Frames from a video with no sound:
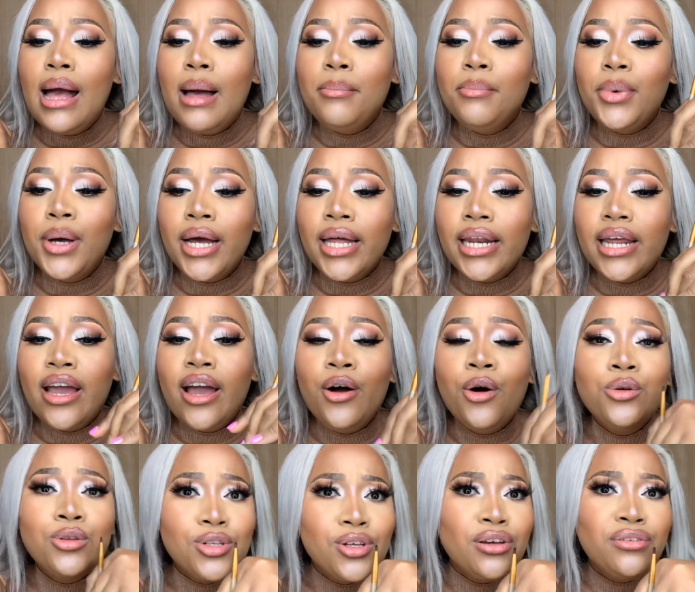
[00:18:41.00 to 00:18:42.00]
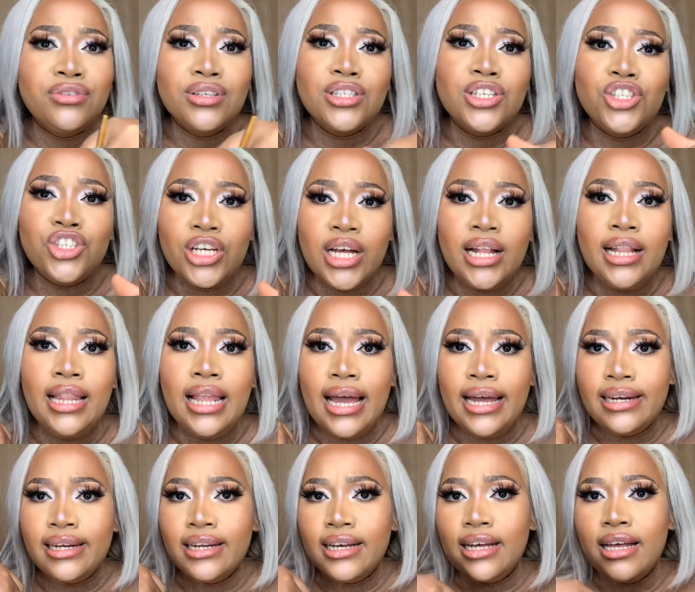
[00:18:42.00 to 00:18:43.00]
but also if it's a gel
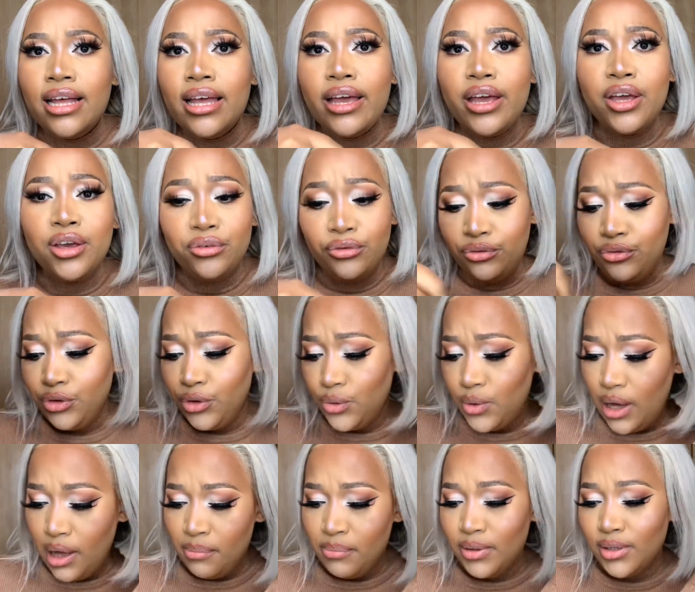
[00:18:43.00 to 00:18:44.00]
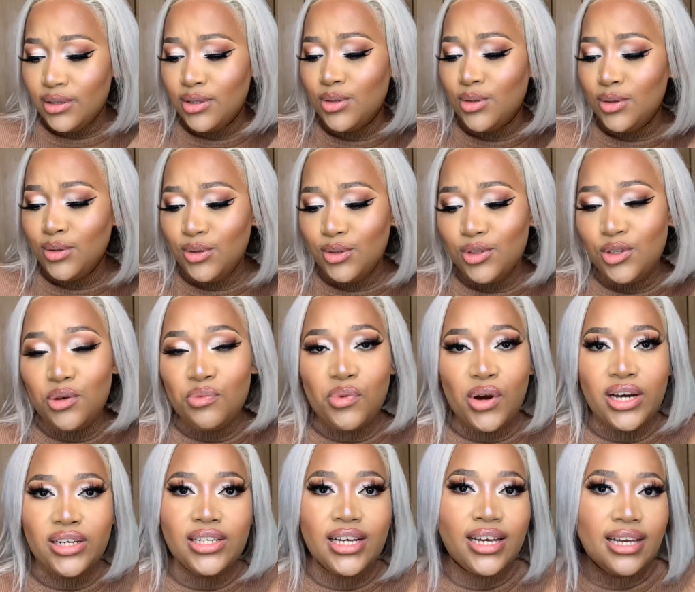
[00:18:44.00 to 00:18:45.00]
liner if you happen to lose your
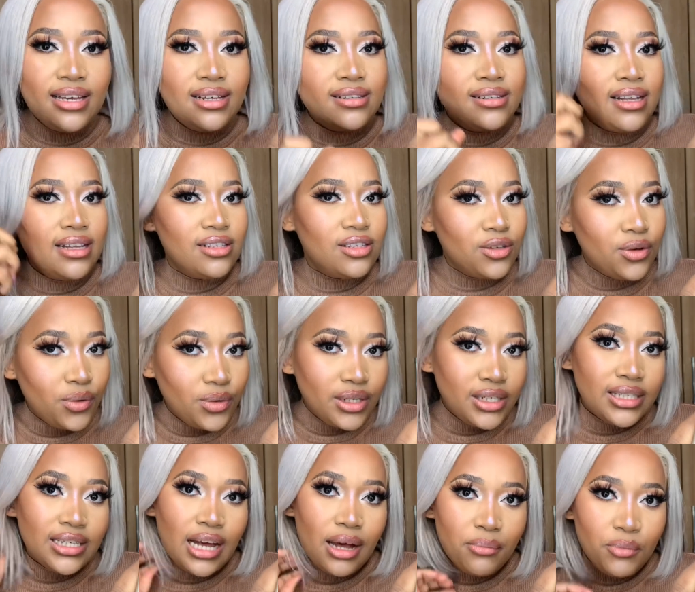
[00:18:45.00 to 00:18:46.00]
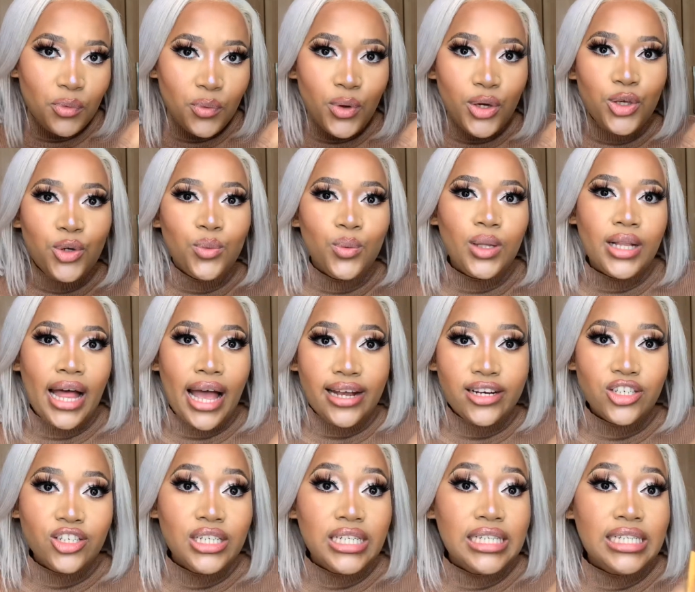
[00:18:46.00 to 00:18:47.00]
brush i guess that's the only time where you will
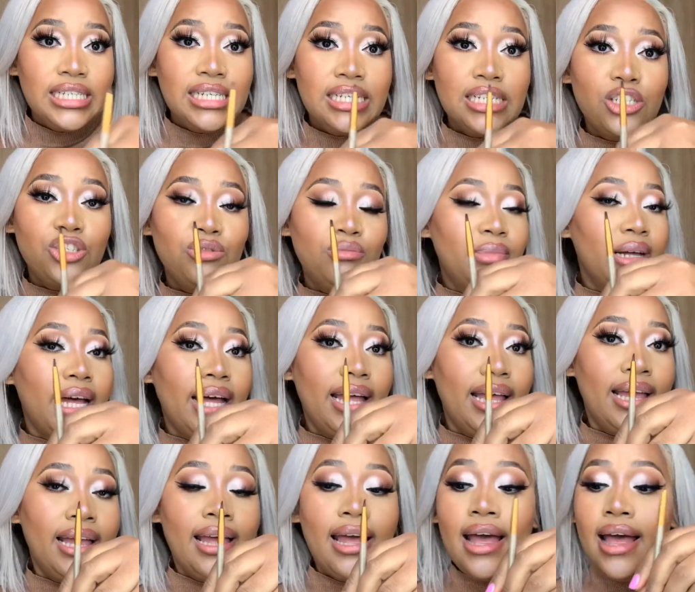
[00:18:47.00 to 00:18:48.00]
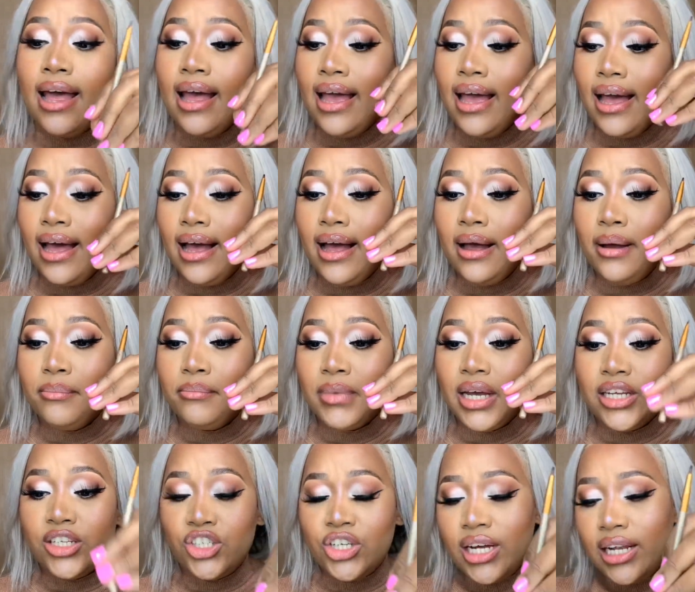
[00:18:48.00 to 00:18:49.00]
actually need to buy um, a
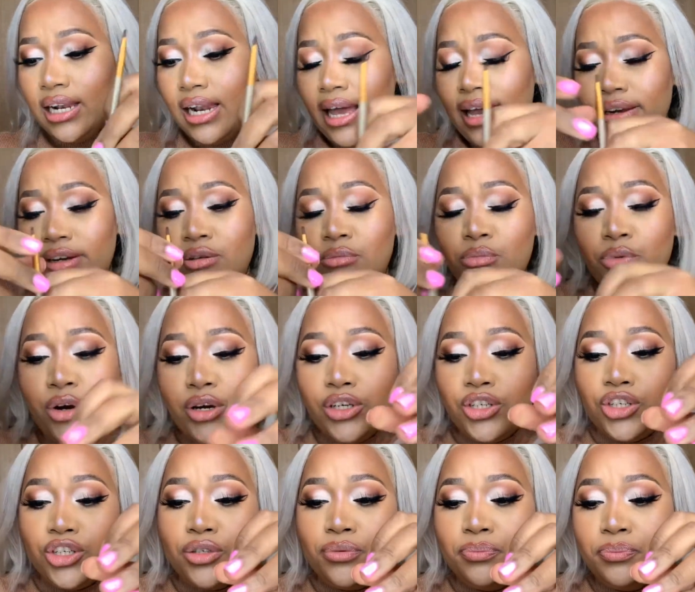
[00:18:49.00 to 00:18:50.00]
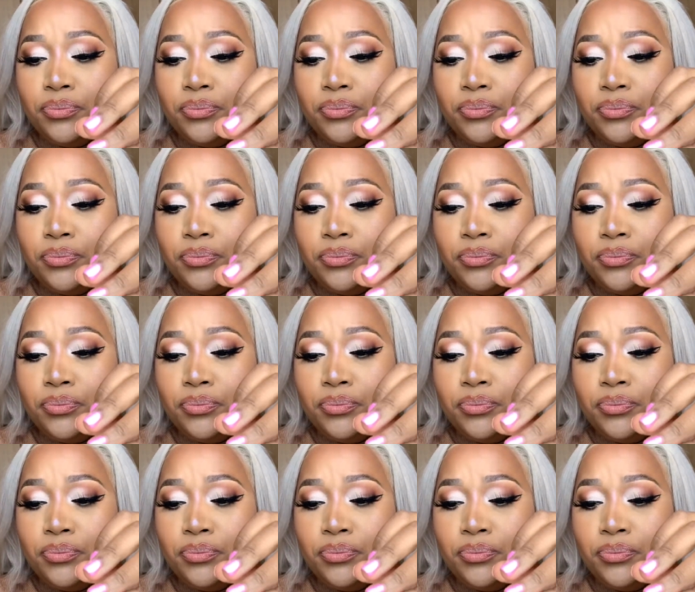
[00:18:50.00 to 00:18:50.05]
gel liner brush